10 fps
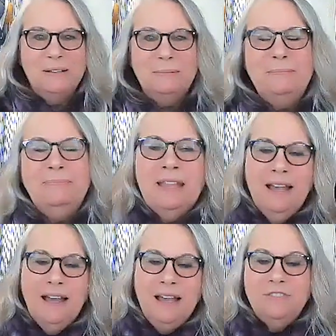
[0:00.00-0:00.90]
um,
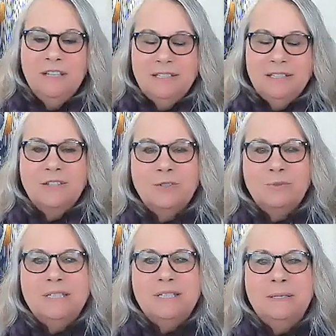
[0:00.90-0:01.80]
I've done
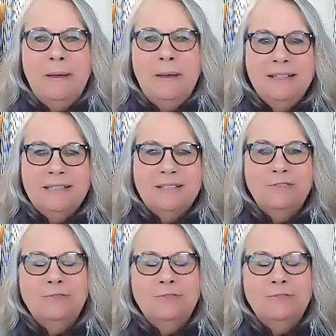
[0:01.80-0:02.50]
accessories in the past.